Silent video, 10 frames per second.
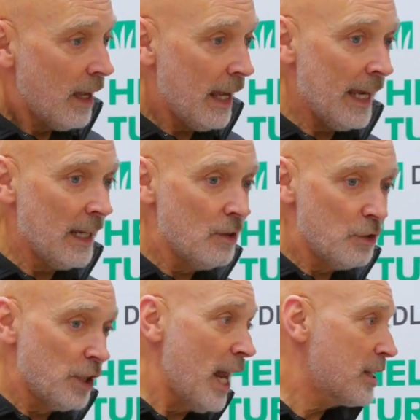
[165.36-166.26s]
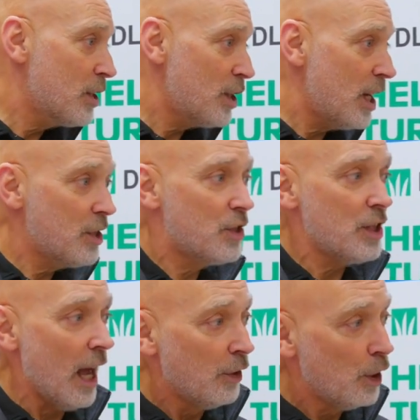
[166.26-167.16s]
in
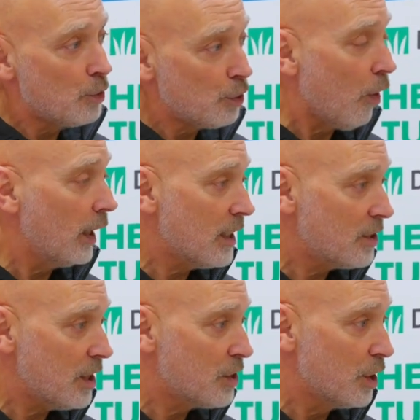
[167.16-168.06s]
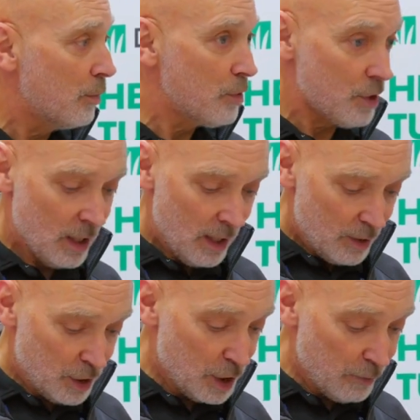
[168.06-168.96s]
geneticists and new trialling systems
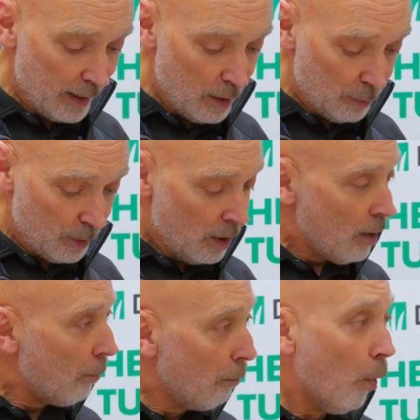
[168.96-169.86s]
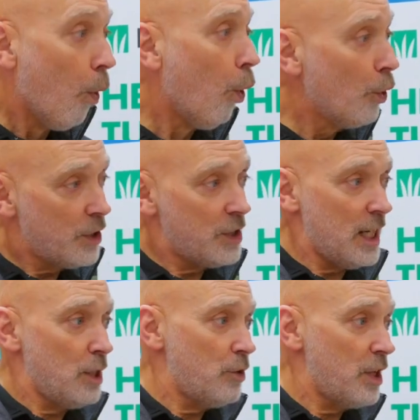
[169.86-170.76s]
to develop more
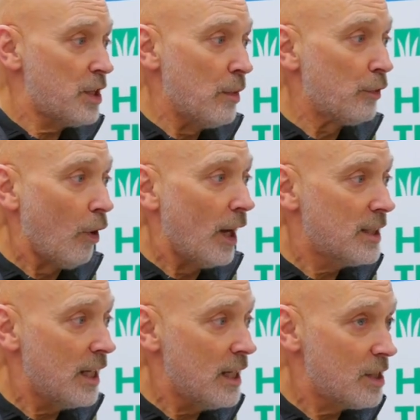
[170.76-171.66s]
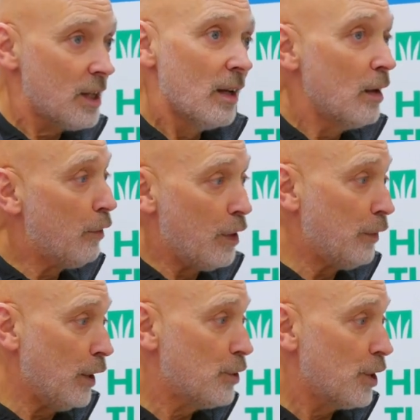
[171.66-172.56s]
disease-resistant varieties for the
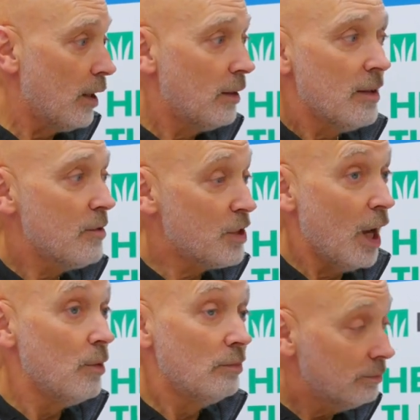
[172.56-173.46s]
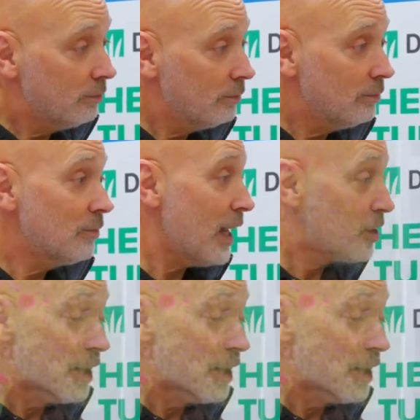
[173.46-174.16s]
future. So that's